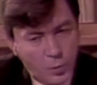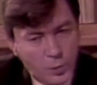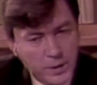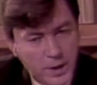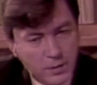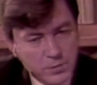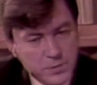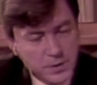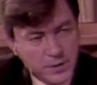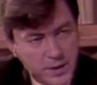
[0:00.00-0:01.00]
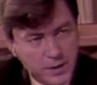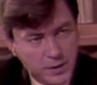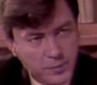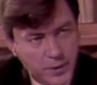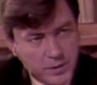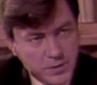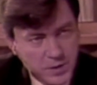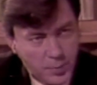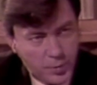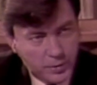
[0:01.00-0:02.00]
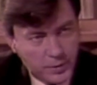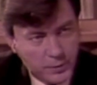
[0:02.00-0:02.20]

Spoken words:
We house the gay inmates separately.